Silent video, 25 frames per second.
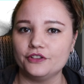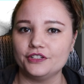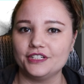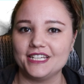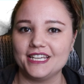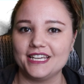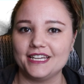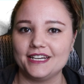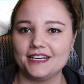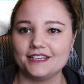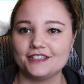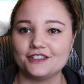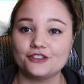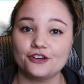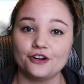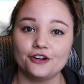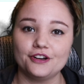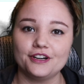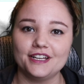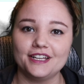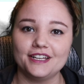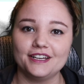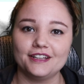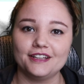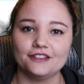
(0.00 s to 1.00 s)
in getting
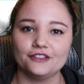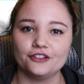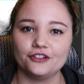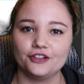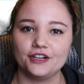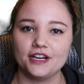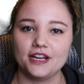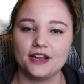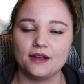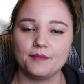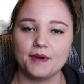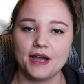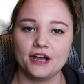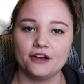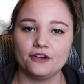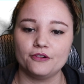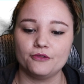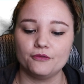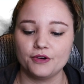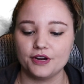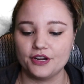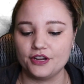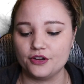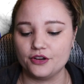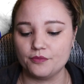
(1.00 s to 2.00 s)
started and learning about
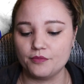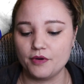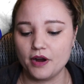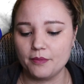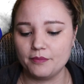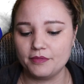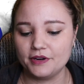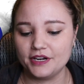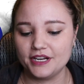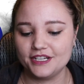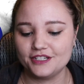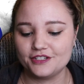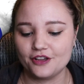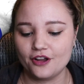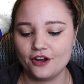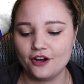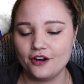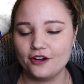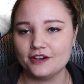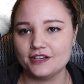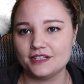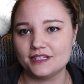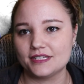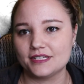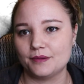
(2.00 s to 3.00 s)
where your properties are
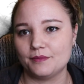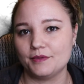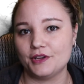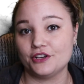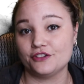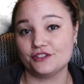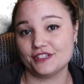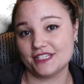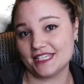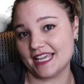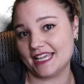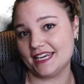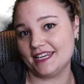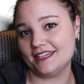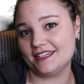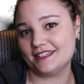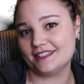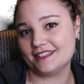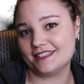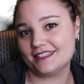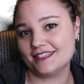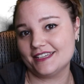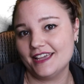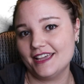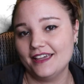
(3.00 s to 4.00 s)
and some of your
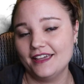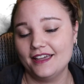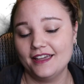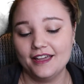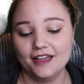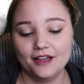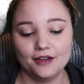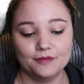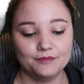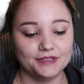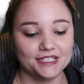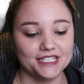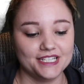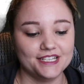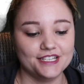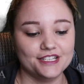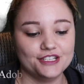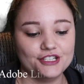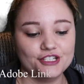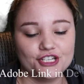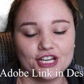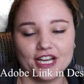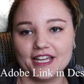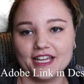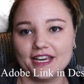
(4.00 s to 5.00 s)
settings. Please
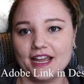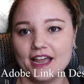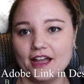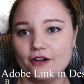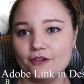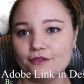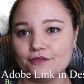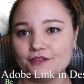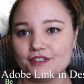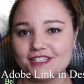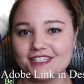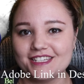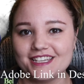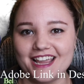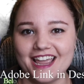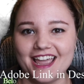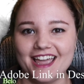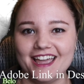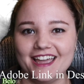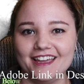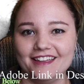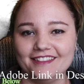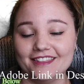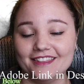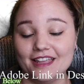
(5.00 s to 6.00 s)
check it out
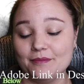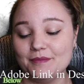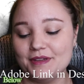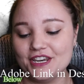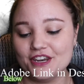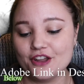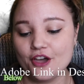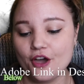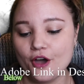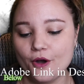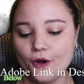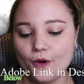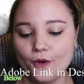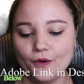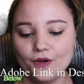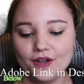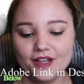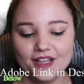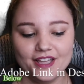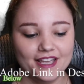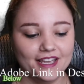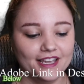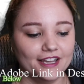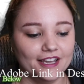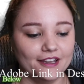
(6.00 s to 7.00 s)
and let me know
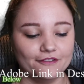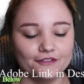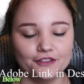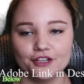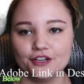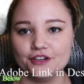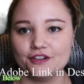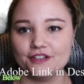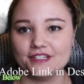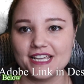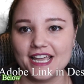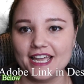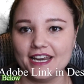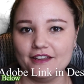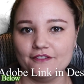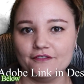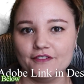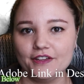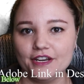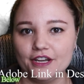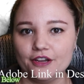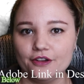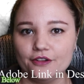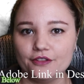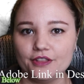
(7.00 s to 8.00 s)
if there's any
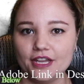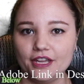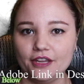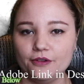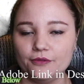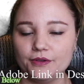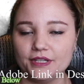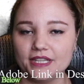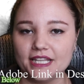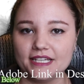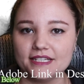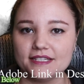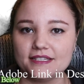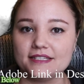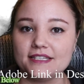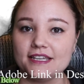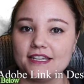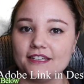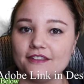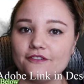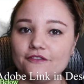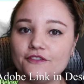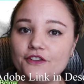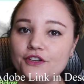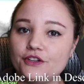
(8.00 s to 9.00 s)
video that you would like to see in
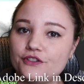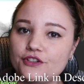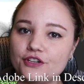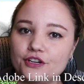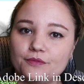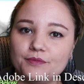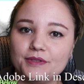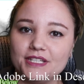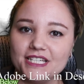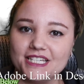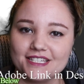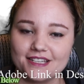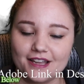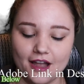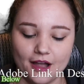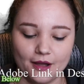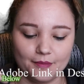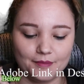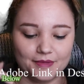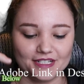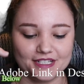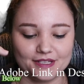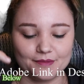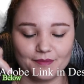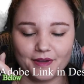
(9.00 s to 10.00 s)
the future. Please
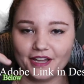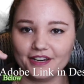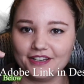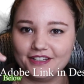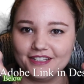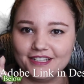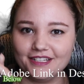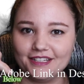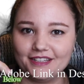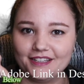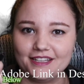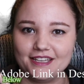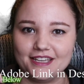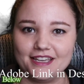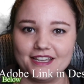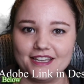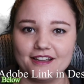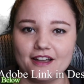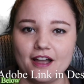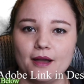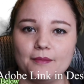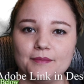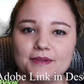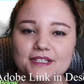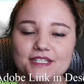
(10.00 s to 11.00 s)
comment about it in the
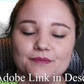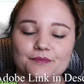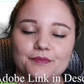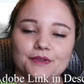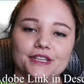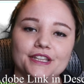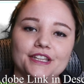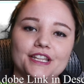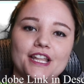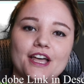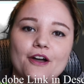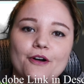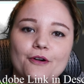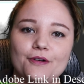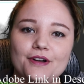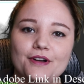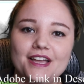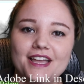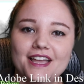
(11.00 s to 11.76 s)
comments below.